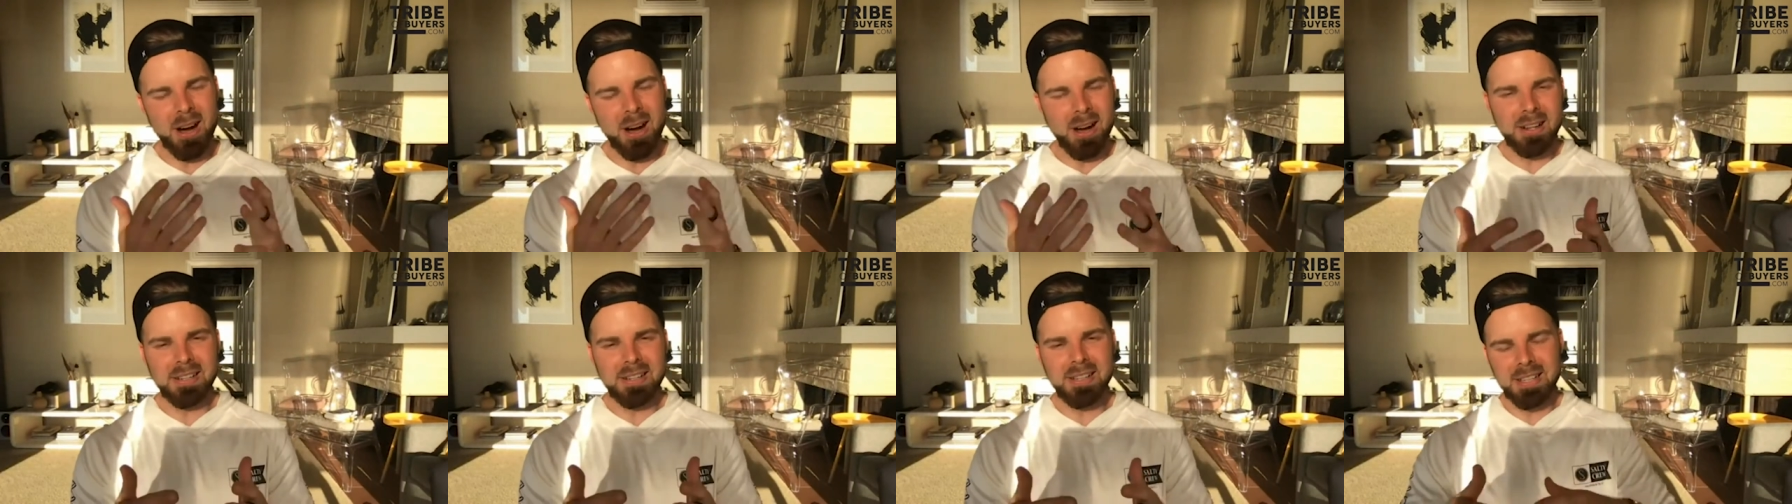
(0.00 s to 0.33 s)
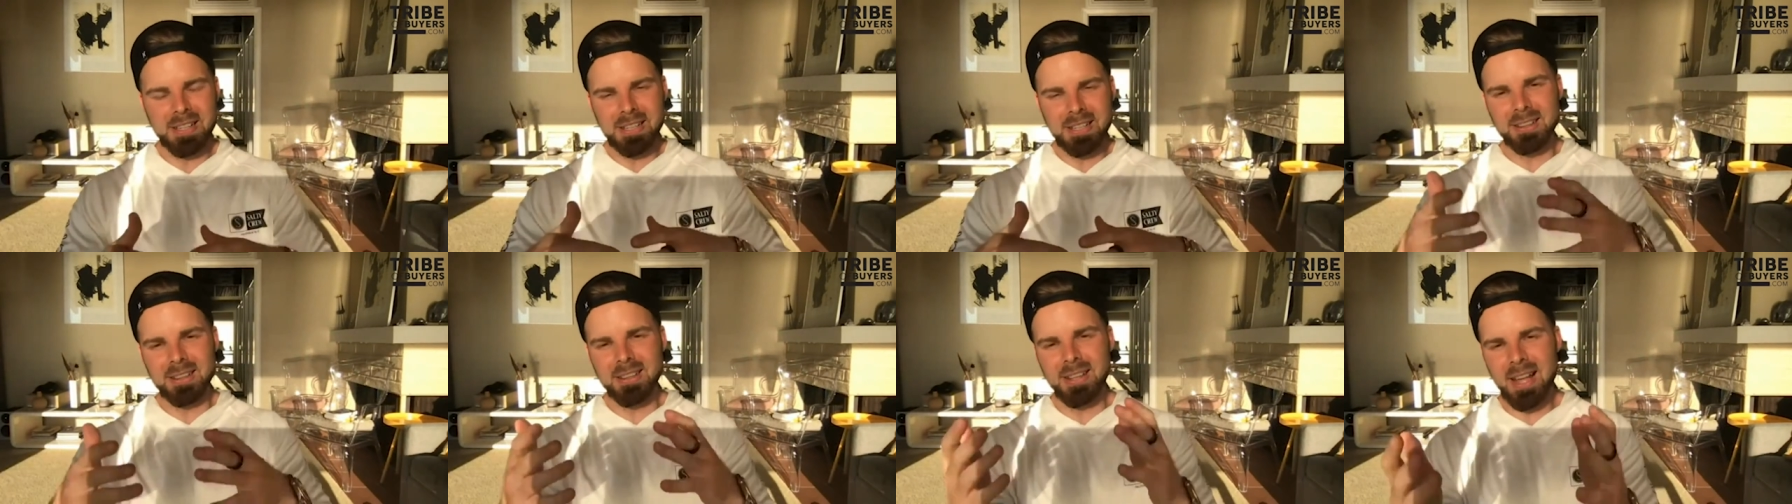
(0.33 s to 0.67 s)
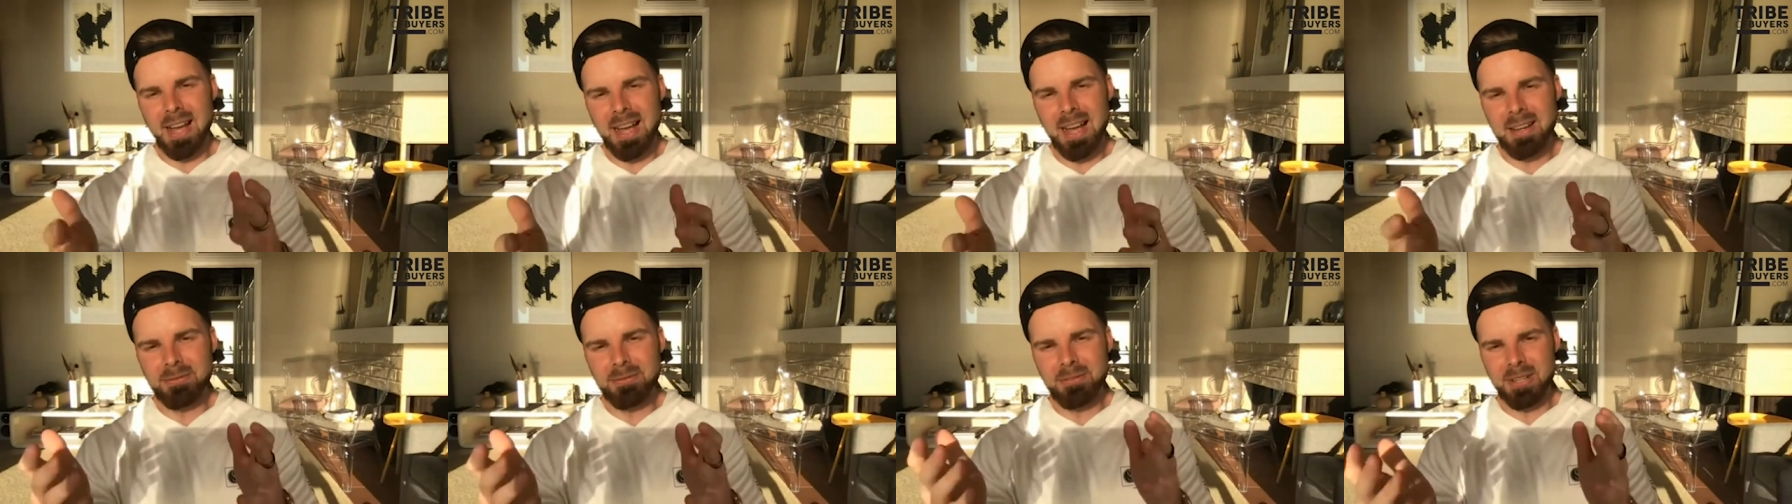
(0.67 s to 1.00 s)
audit it
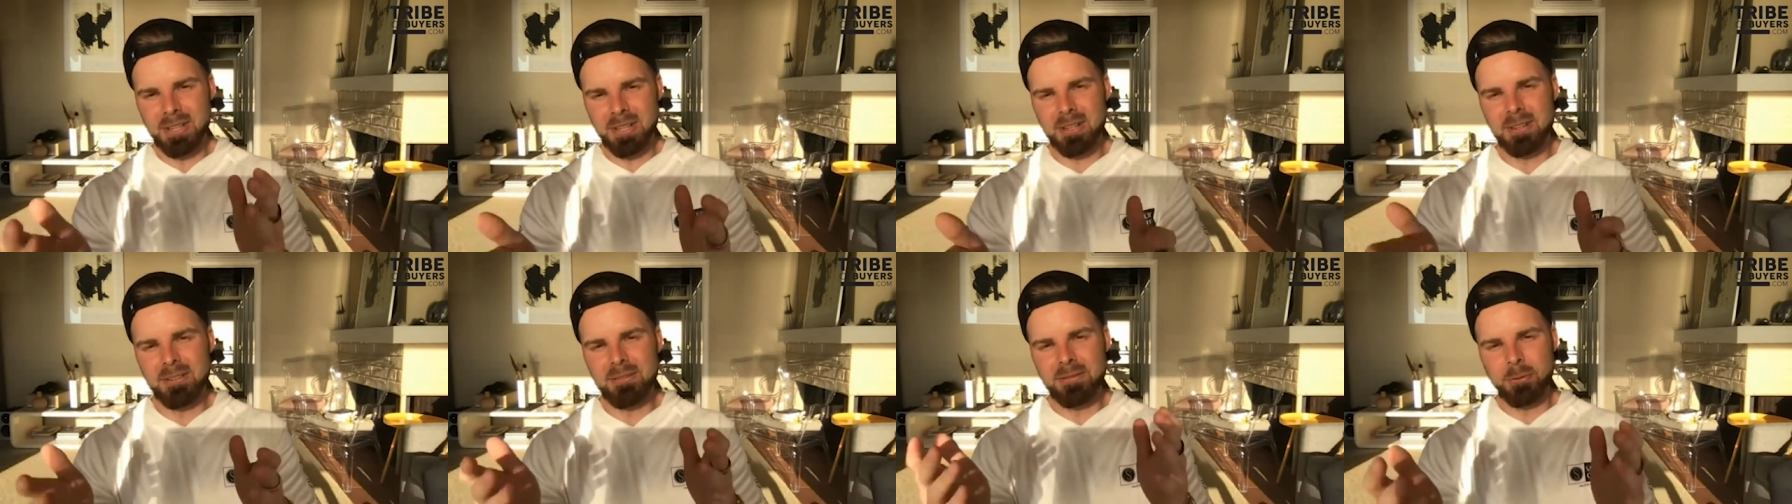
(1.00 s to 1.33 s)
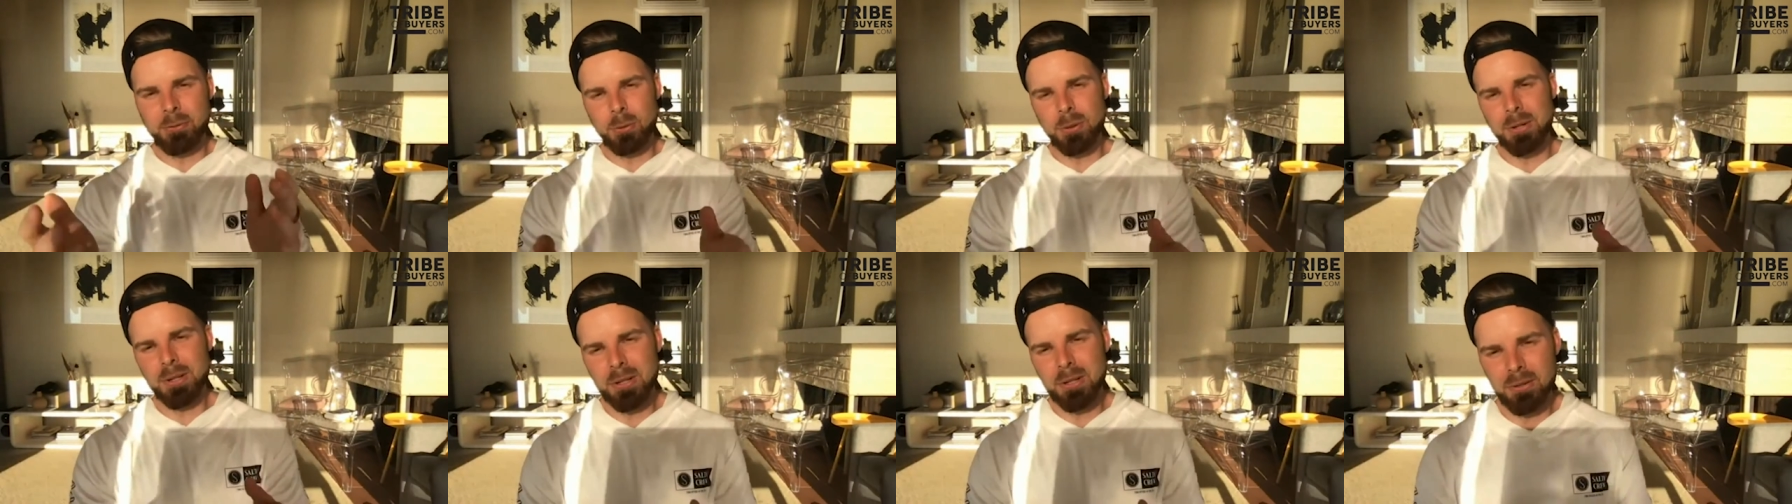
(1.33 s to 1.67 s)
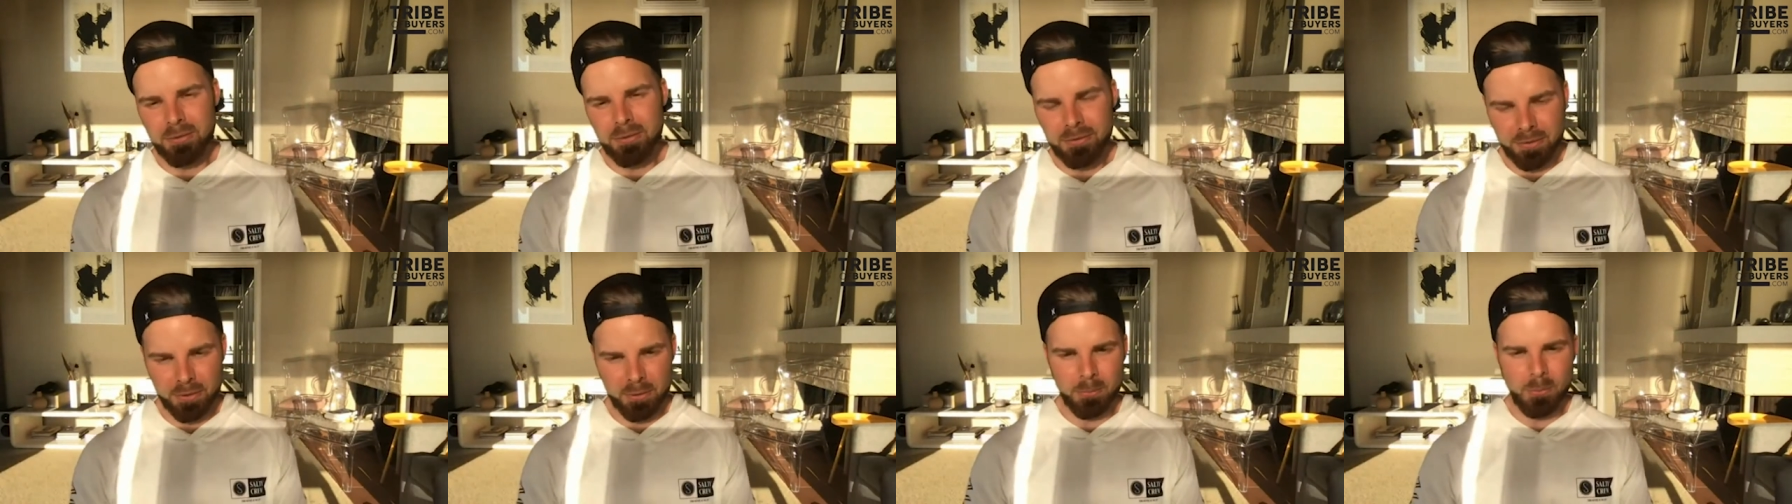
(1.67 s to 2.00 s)
live here for
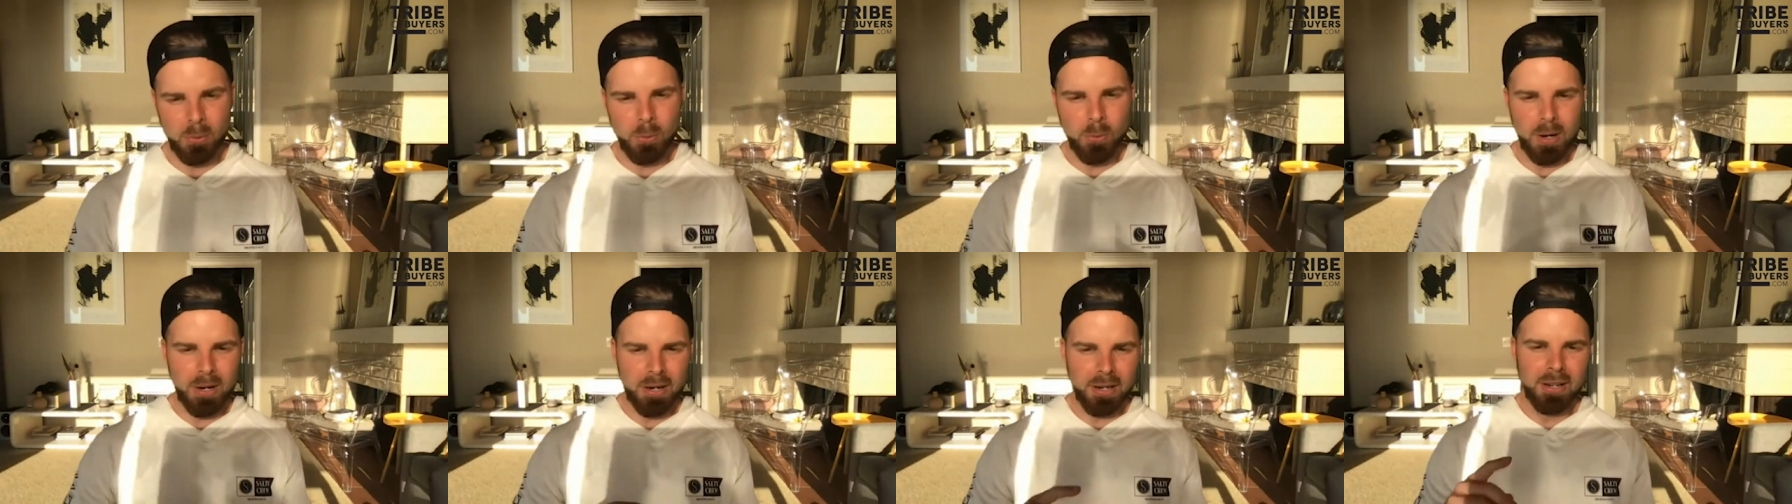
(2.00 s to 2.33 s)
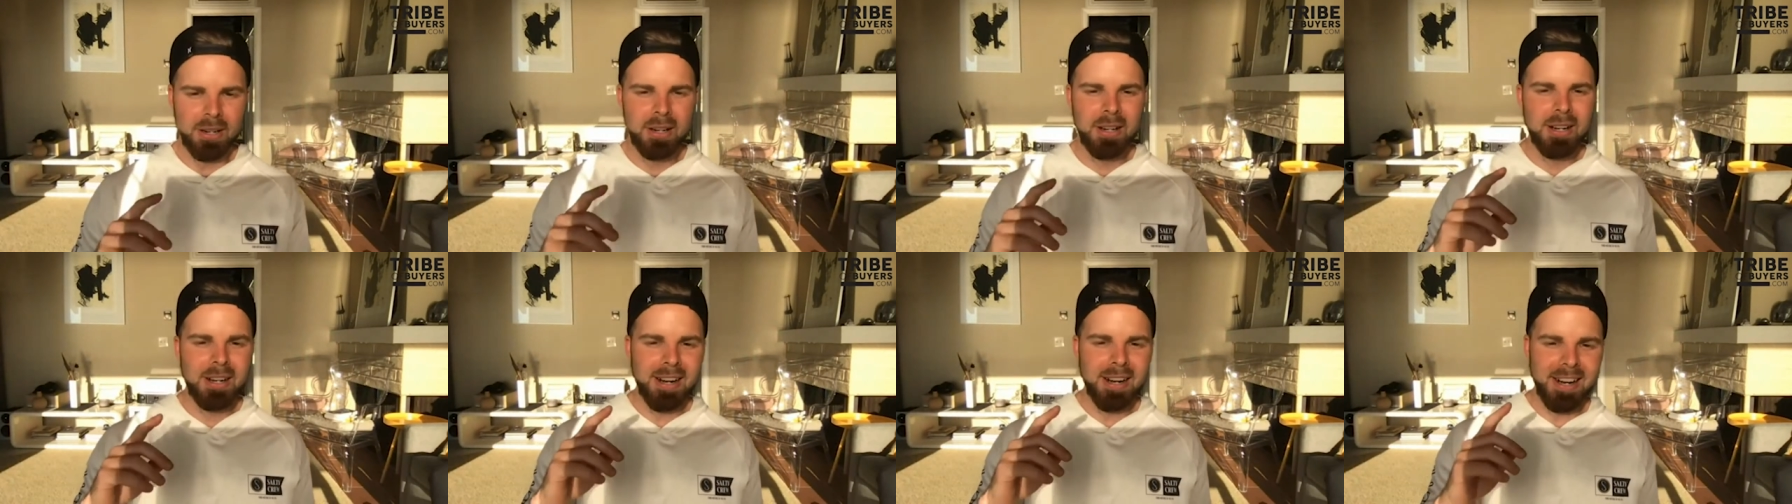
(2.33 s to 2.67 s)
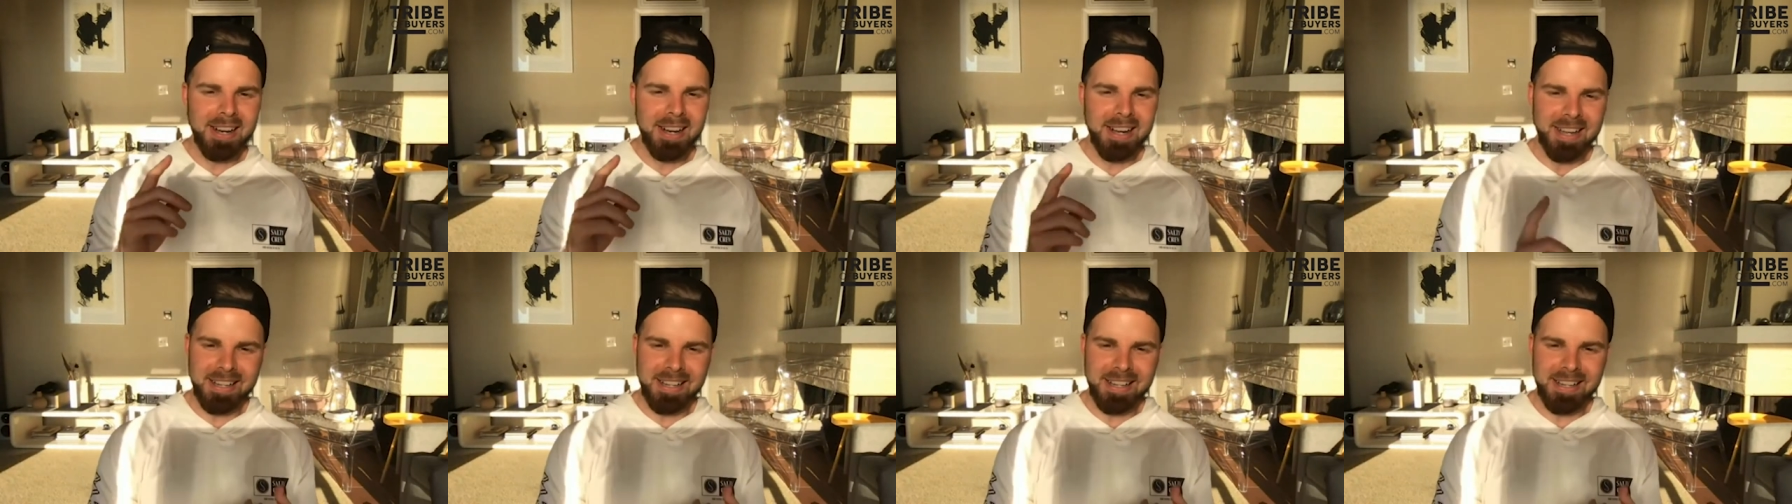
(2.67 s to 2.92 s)
you for more uh,